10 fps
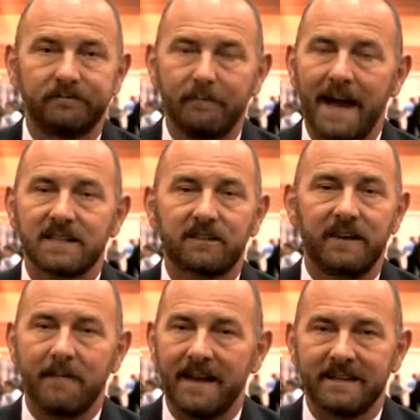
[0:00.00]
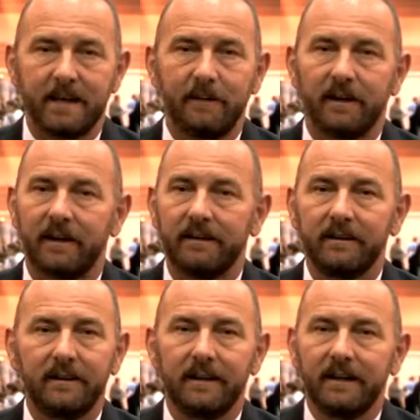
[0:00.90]
maxillary, mandibular,
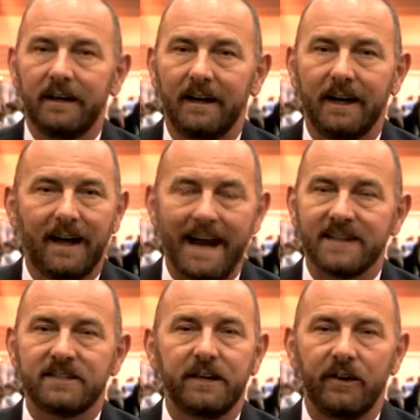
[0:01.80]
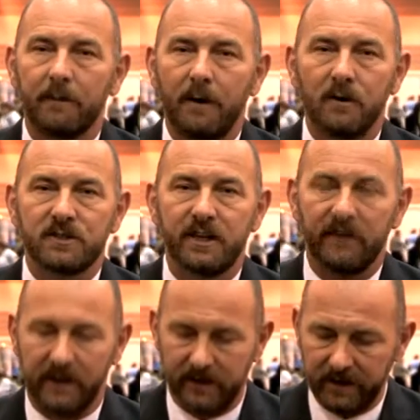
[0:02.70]
anterior and
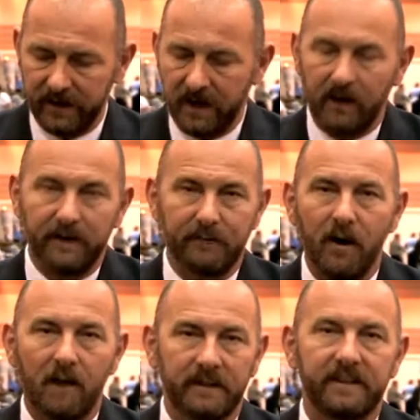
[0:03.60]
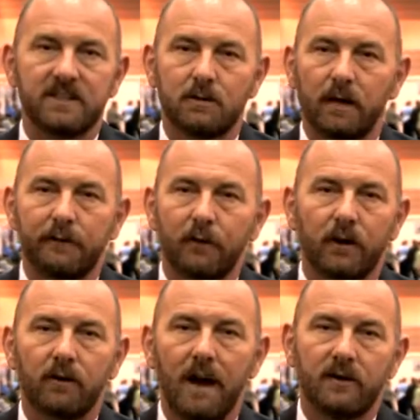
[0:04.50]
posterior are involved in these 24
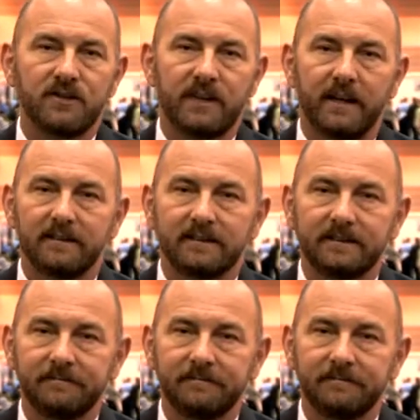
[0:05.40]
crown shells.